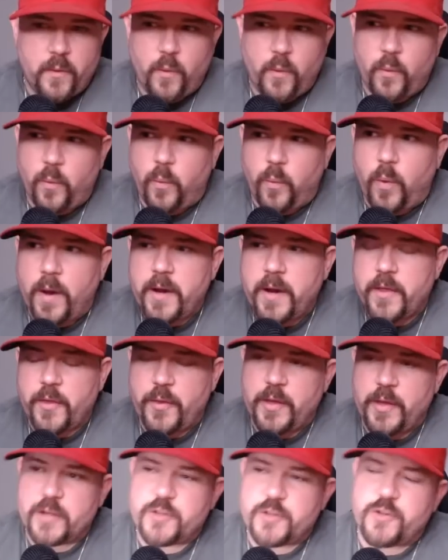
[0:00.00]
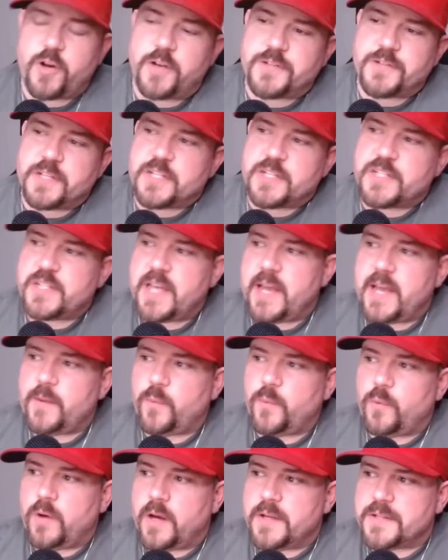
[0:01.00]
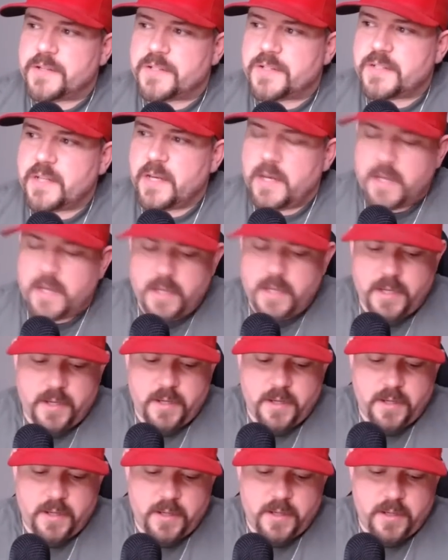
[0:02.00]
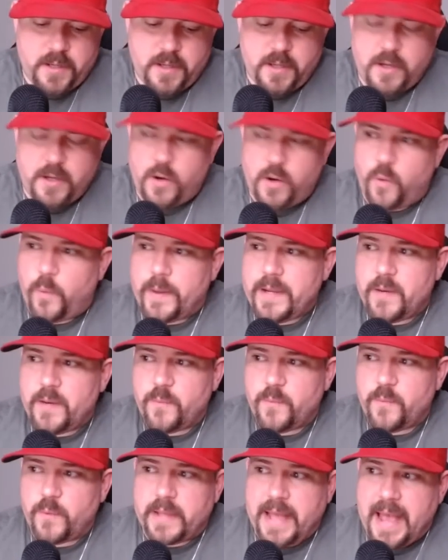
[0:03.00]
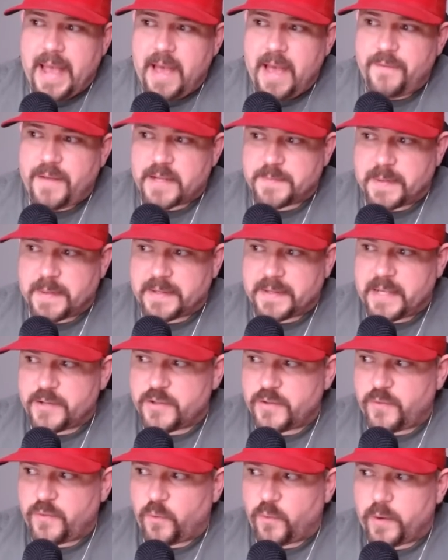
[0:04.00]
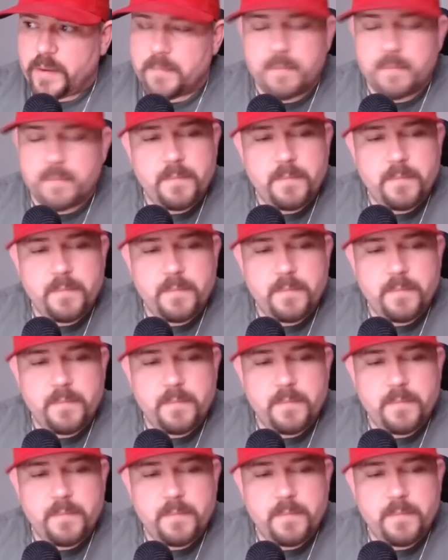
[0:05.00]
one of the things Chauncey said was, we didn't really have expectations for him.